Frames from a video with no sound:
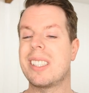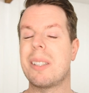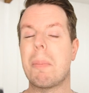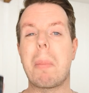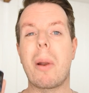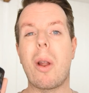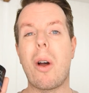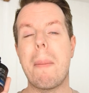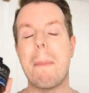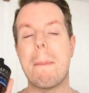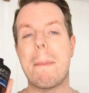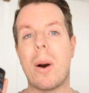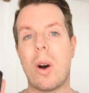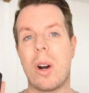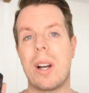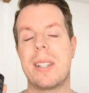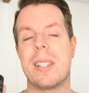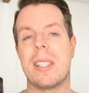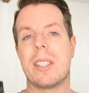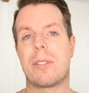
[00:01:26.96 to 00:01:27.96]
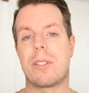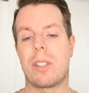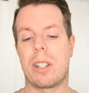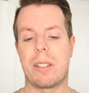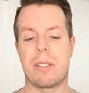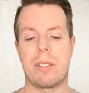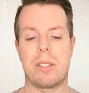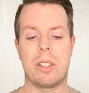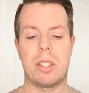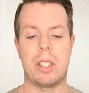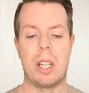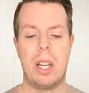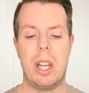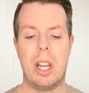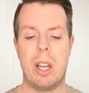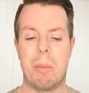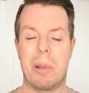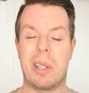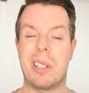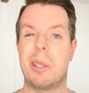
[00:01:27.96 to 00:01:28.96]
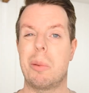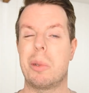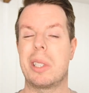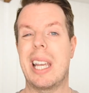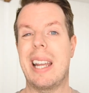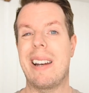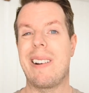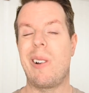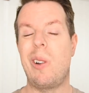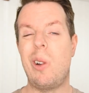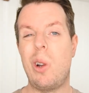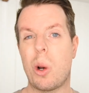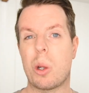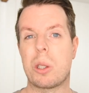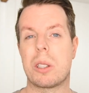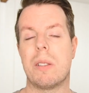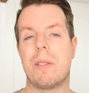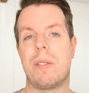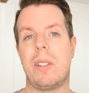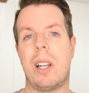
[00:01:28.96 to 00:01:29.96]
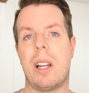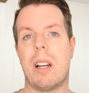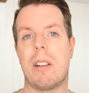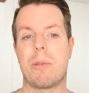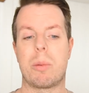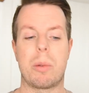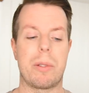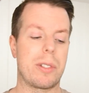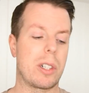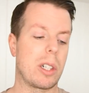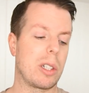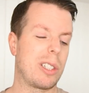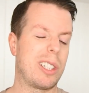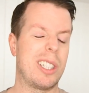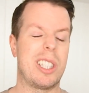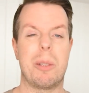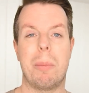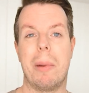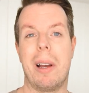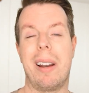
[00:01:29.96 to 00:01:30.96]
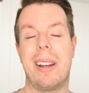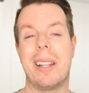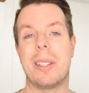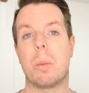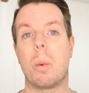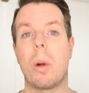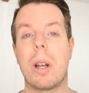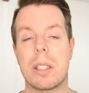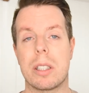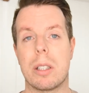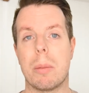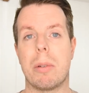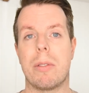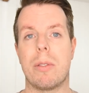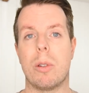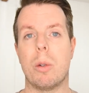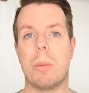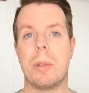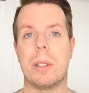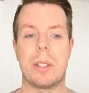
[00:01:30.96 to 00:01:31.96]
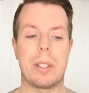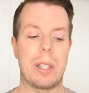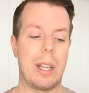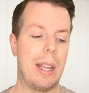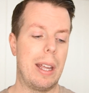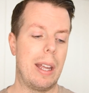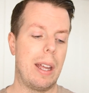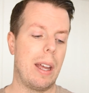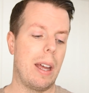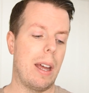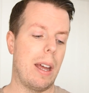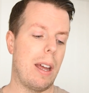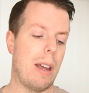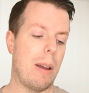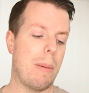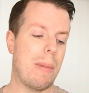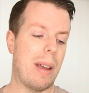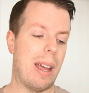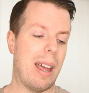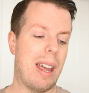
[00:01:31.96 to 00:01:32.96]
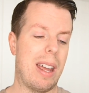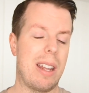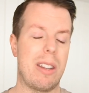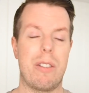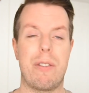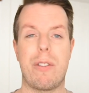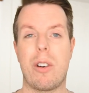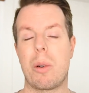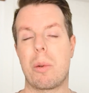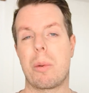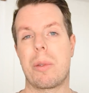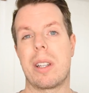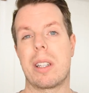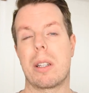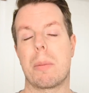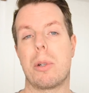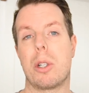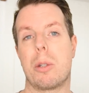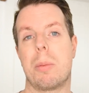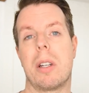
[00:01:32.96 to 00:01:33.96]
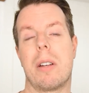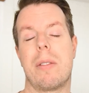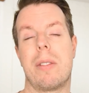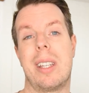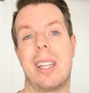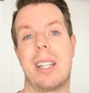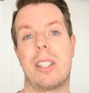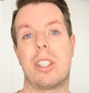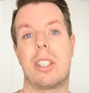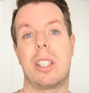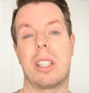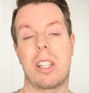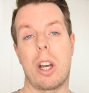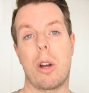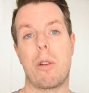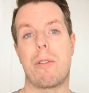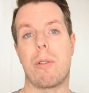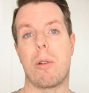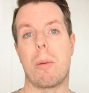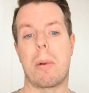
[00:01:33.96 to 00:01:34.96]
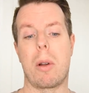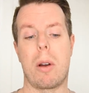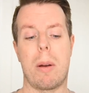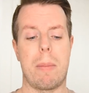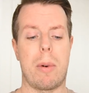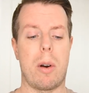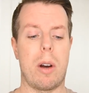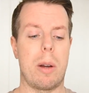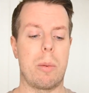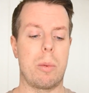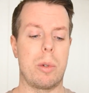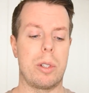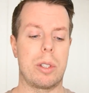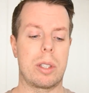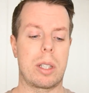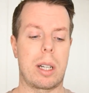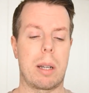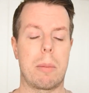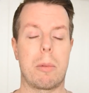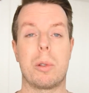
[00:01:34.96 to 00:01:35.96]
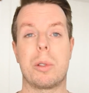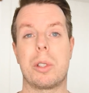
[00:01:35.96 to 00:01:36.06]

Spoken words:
to blind buy this fragrance because it was getting a lot of love with regards to smell as well as the performance. And the final thing that pushed me over the edge to go for a blind buy was Clement